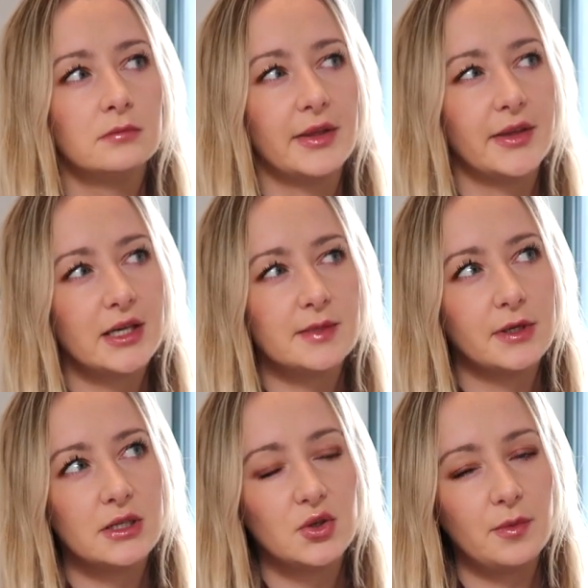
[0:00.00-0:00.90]
I think it's
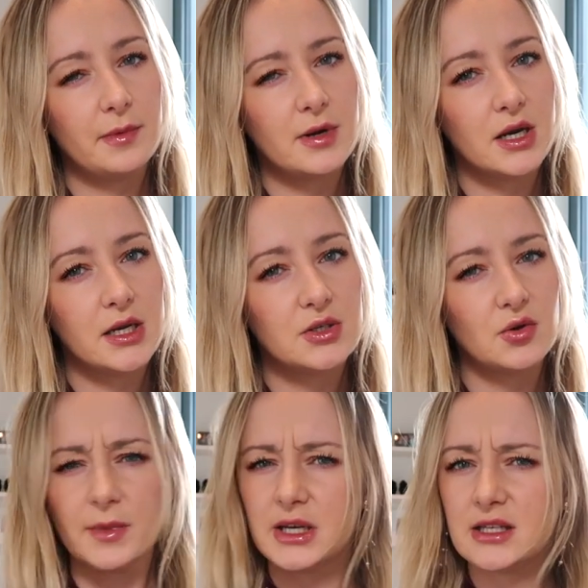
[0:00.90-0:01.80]
Money Supermarket
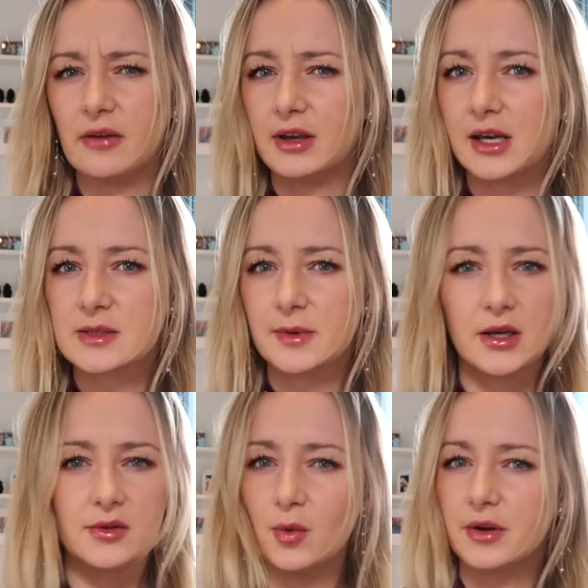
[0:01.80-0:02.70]
or Money Saving
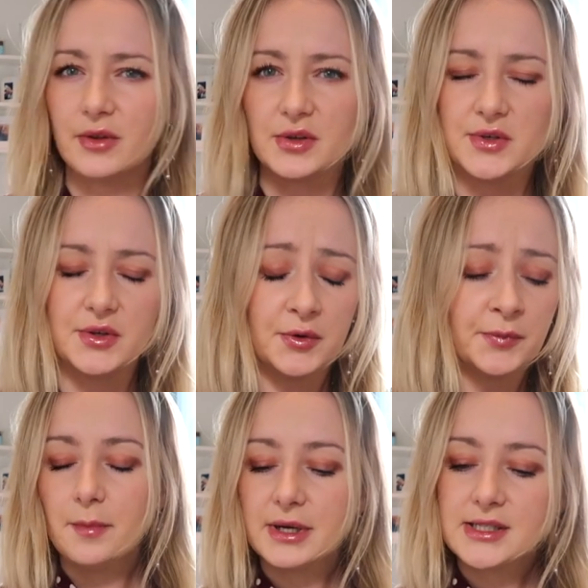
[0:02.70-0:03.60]
Expert, one of those
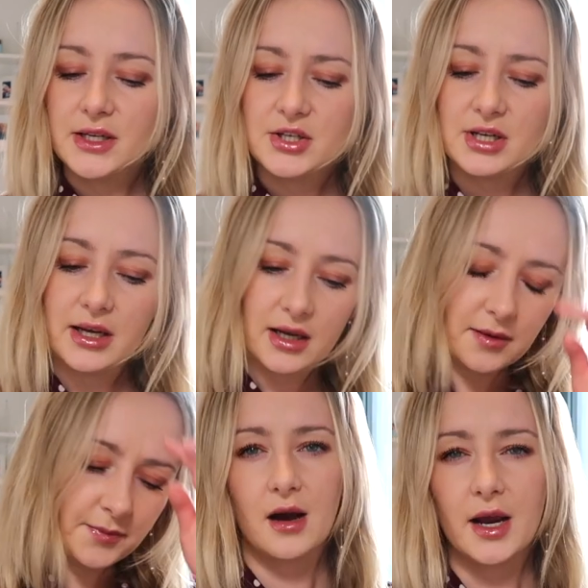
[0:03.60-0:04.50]
two. But
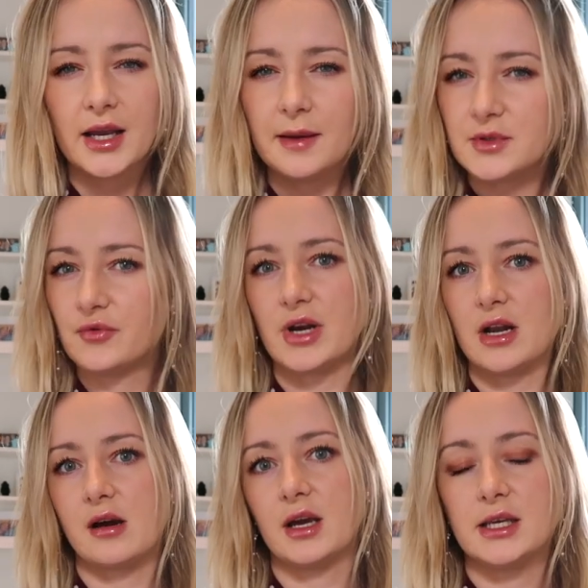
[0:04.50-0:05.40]
essentially, I came to
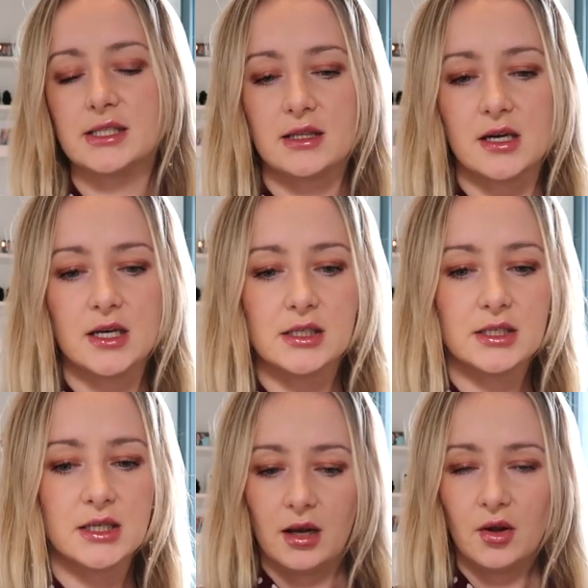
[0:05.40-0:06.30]
realize
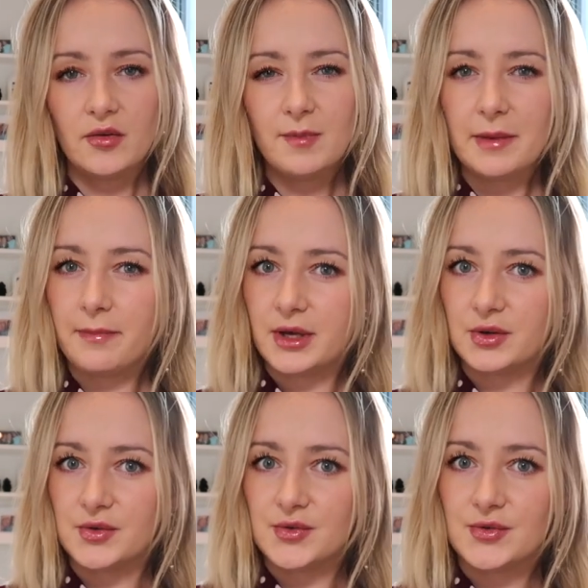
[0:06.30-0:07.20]
that a lot of my
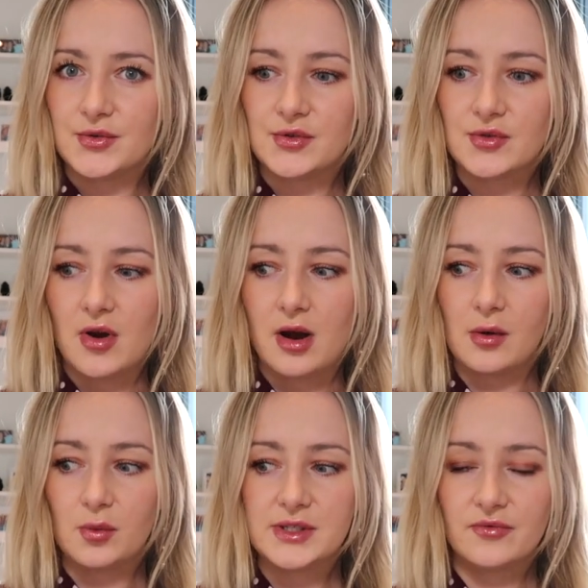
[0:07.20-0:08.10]
bills,
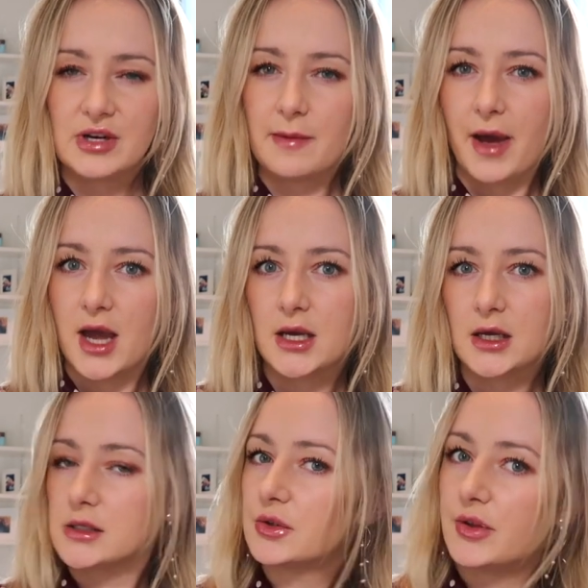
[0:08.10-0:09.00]
I wasn't really
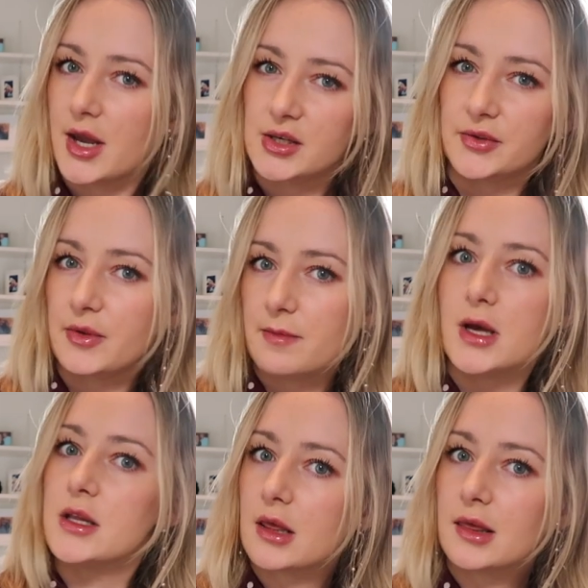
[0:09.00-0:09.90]
paying until the end of the
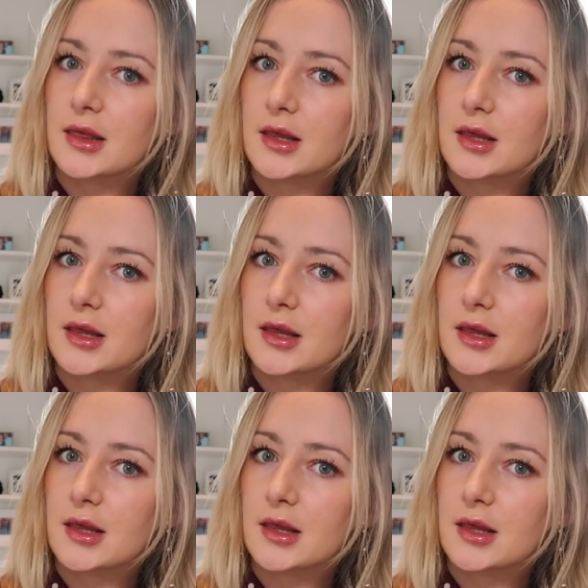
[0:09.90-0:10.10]
month.